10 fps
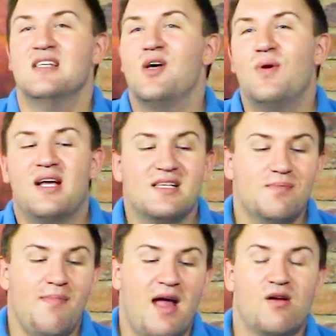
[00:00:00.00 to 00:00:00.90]
So it
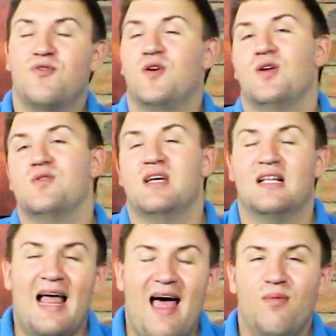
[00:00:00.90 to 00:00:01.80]
doesn't matter if you're
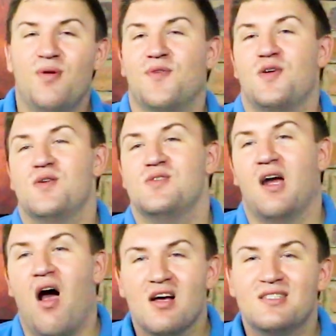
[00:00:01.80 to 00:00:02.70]
using LAUBE, if you're
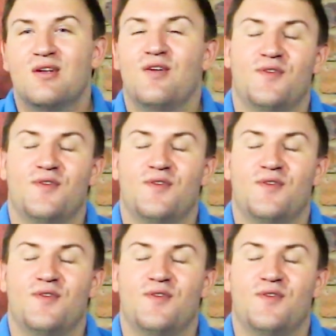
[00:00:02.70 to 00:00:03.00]
using Oster,